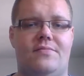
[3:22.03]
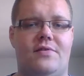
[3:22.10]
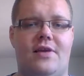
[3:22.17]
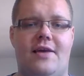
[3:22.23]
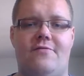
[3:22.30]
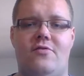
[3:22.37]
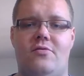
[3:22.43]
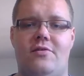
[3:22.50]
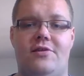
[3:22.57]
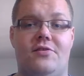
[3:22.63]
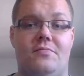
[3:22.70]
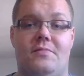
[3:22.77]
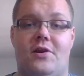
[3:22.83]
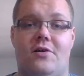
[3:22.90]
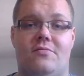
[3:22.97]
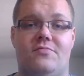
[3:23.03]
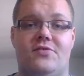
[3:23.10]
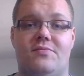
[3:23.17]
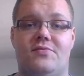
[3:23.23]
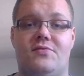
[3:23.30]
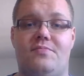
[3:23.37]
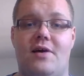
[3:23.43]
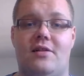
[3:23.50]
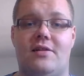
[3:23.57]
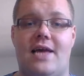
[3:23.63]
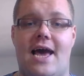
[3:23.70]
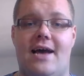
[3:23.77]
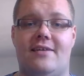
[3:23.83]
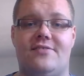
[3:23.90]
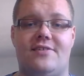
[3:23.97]
give you either some spell
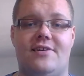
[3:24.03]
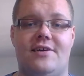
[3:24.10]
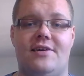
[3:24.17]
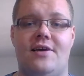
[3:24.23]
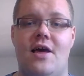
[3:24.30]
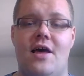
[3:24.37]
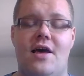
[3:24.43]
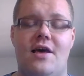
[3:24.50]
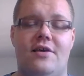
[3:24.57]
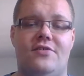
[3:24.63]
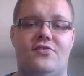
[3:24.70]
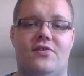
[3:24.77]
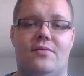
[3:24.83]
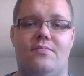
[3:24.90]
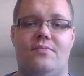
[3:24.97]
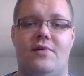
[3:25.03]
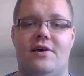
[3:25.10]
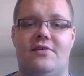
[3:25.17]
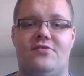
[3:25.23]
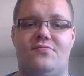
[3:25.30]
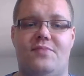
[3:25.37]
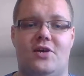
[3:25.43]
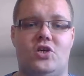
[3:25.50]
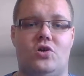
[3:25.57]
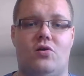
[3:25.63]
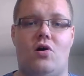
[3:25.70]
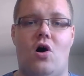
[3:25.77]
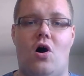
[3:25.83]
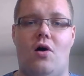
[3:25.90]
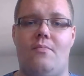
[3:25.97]
casting, some special
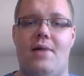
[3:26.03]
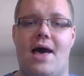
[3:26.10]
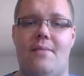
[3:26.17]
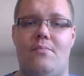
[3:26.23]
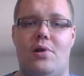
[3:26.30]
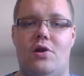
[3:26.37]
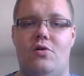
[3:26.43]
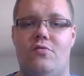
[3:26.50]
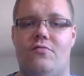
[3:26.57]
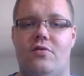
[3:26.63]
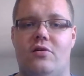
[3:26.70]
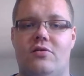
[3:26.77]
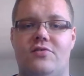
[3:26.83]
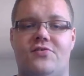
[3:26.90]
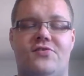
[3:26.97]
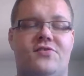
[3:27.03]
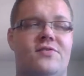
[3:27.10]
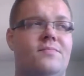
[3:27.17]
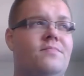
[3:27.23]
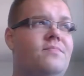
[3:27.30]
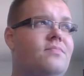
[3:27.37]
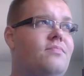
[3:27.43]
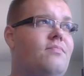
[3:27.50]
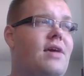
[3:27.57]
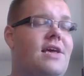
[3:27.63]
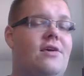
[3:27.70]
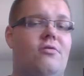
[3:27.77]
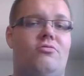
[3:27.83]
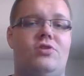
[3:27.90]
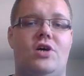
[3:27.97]
combat maneuvers,
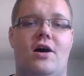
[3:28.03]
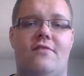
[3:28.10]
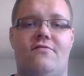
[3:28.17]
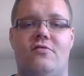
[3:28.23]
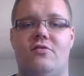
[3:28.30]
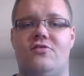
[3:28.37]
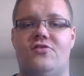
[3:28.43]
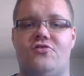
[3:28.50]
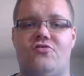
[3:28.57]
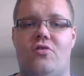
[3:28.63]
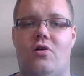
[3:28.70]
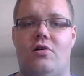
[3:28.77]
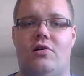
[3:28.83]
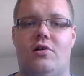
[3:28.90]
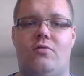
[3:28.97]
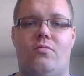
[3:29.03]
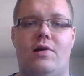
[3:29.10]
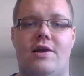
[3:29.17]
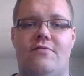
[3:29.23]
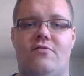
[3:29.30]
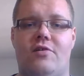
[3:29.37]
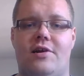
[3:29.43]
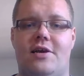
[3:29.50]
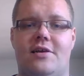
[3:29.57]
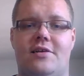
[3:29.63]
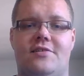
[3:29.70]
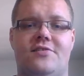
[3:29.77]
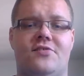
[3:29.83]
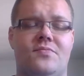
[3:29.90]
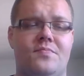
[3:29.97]
make you tougher, stronger, whatever it
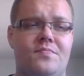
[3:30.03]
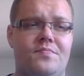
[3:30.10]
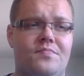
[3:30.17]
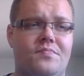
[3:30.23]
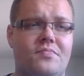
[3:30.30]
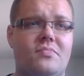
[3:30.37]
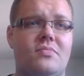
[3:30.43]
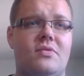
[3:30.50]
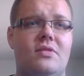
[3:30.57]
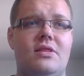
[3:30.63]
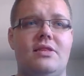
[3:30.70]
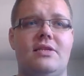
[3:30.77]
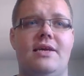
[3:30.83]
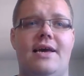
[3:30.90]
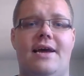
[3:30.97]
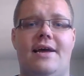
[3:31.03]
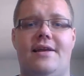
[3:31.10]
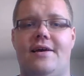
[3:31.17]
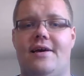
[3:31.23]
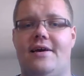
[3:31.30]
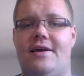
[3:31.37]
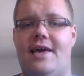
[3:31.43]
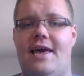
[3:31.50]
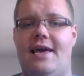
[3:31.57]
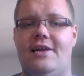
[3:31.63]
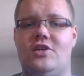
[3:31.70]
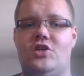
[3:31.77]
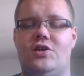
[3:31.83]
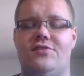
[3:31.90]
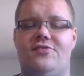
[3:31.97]
is. And
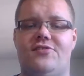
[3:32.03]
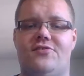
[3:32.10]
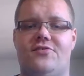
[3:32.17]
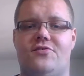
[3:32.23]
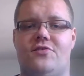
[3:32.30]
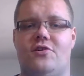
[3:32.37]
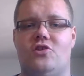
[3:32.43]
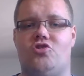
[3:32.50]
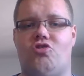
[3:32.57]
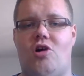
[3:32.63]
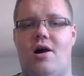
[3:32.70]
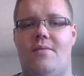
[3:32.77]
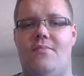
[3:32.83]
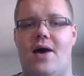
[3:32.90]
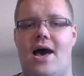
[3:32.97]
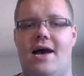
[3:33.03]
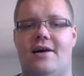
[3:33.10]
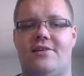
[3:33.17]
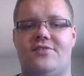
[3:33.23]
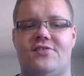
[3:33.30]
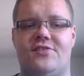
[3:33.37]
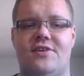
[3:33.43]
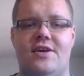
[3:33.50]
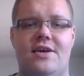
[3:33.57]
hindrances are their drawbacks,